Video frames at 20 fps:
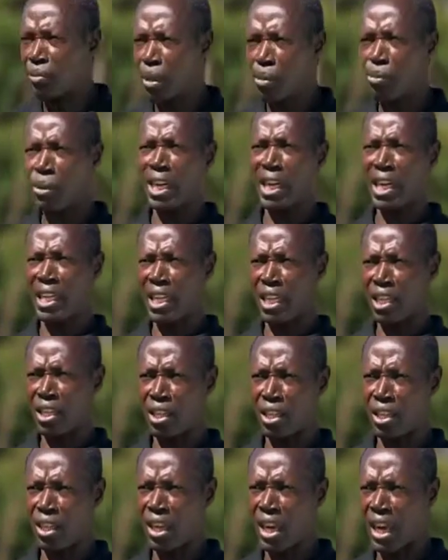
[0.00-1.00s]
farmer can
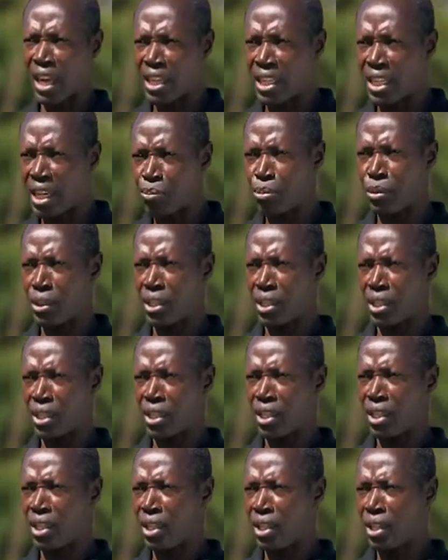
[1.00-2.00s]
adapt
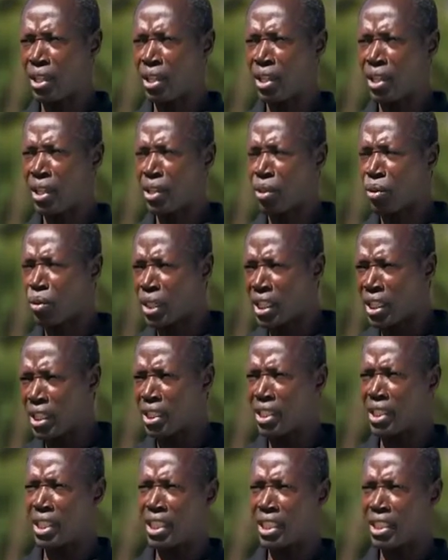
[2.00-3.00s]
to
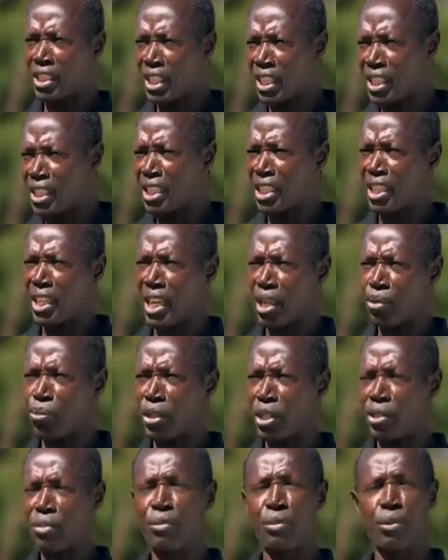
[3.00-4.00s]
this changing
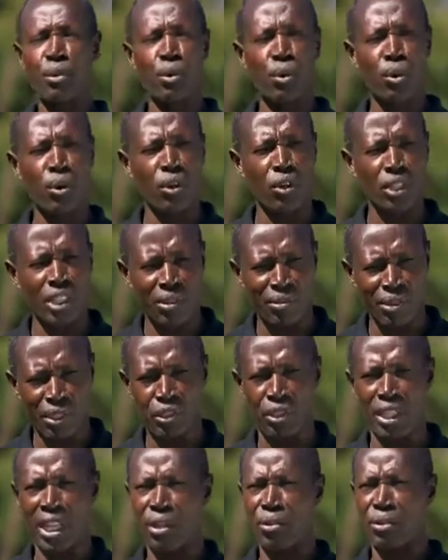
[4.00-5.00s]
climate through
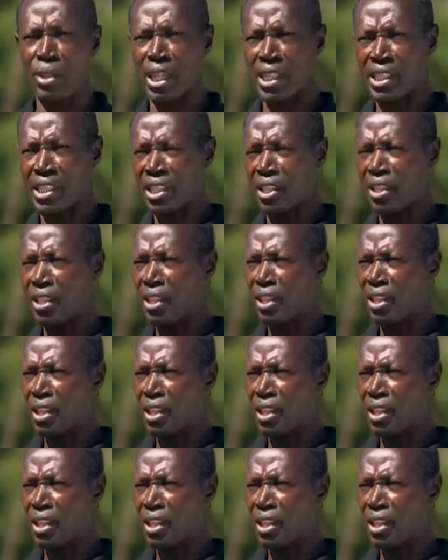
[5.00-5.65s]
conservation agriculture.